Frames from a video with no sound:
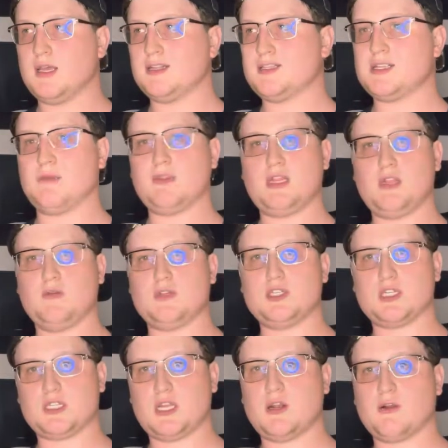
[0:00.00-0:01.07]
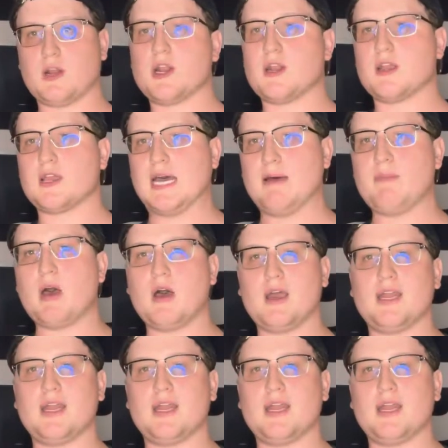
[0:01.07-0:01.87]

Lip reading: something that was just getting ready to come out,